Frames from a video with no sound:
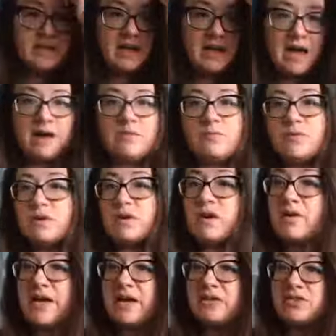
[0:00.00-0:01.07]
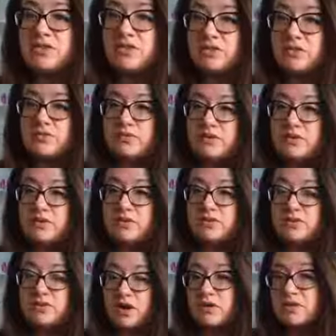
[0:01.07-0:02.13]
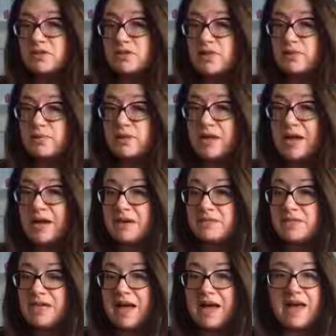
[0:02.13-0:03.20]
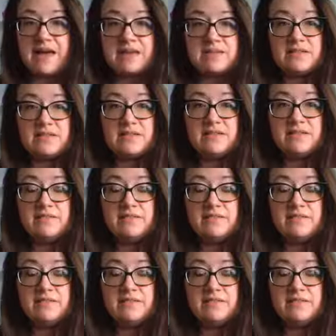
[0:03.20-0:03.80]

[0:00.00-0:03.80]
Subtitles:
we'll go ahead to the dogs that were kept at